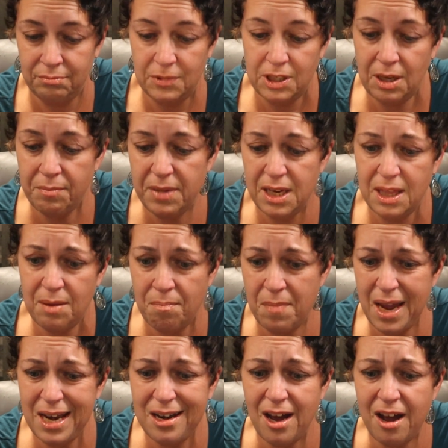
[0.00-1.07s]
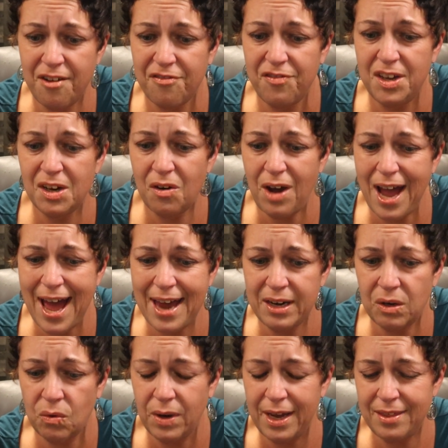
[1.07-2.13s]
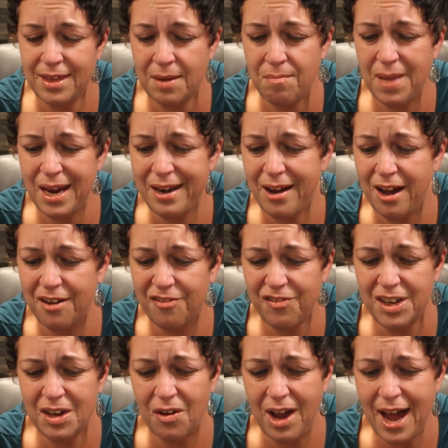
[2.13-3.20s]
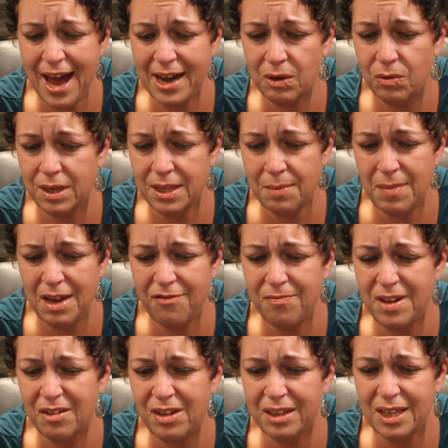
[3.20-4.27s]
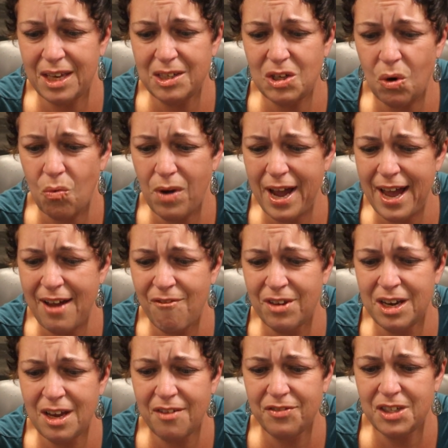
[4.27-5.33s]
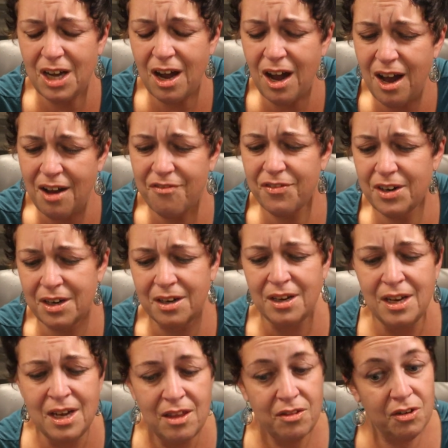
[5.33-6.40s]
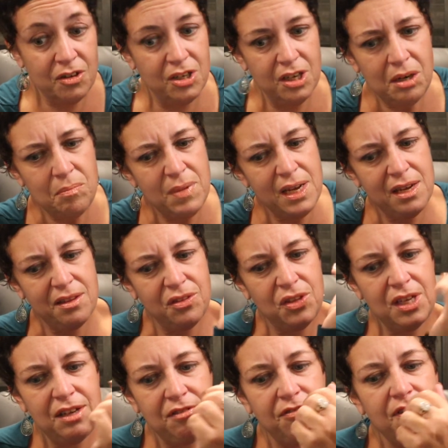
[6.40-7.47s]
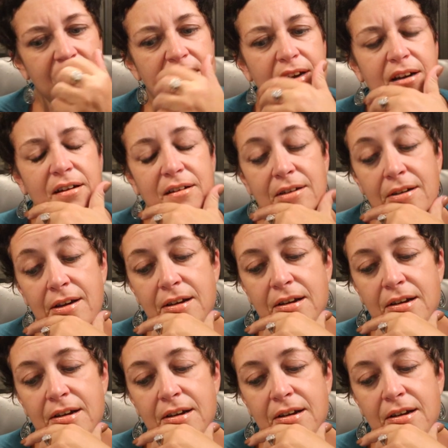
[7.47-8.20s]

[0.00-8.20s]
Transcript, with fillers: somebody that may not feel adequate. They may not feel adequate. They may feel like they don't have enough to offer. There could be a thief here.